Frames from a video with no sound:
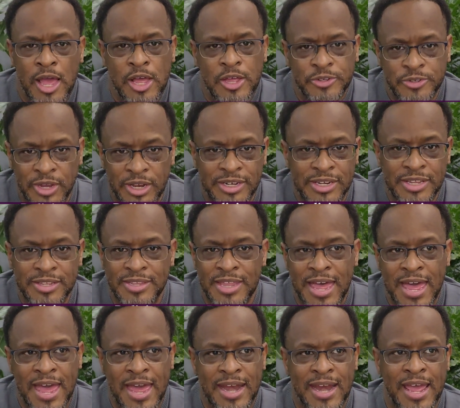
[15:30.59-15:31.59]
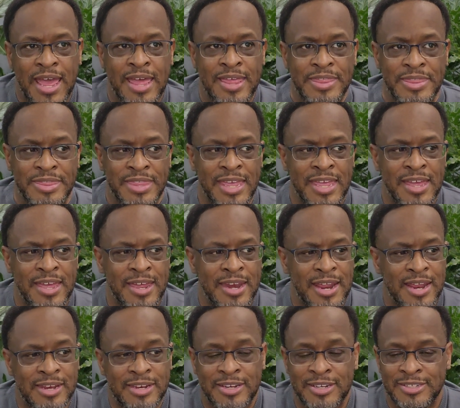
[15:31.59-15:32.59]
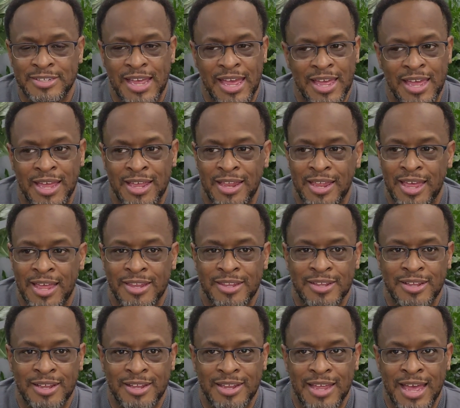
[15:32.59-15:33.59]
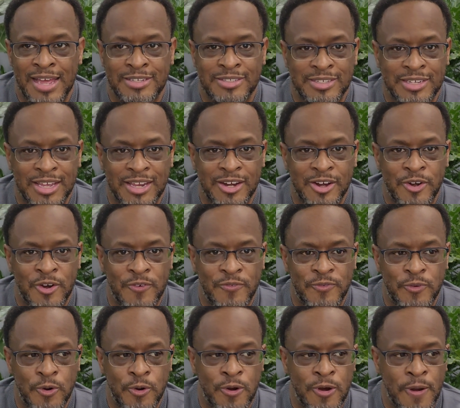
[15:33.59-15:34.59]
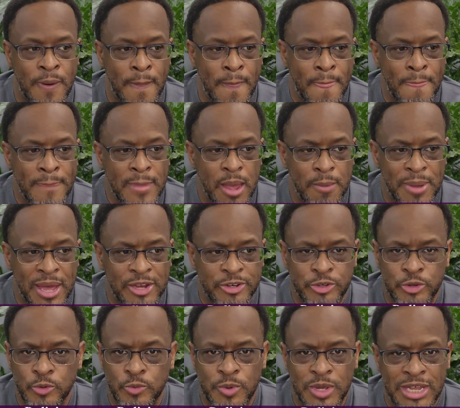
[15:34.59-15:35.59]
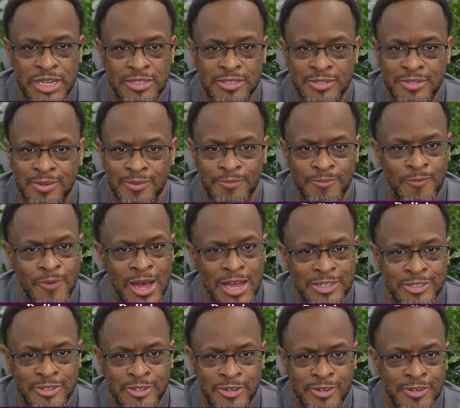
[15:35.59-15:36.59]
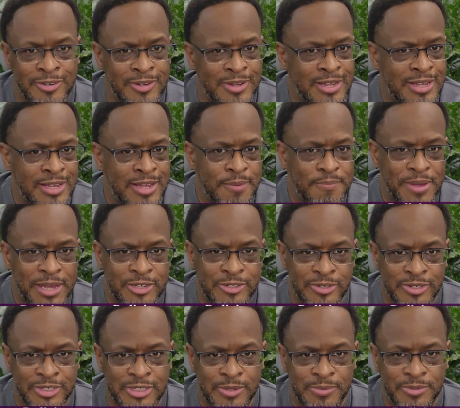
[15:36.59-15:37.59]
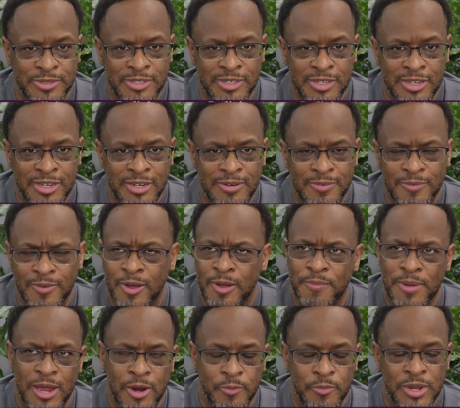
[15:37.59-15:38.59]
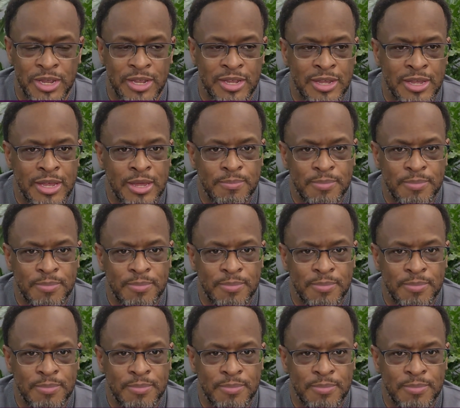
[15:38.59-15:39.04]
So I did that, and then I just isolated her for about 2 weeks, washed her, make sure she was good. Well, about a week.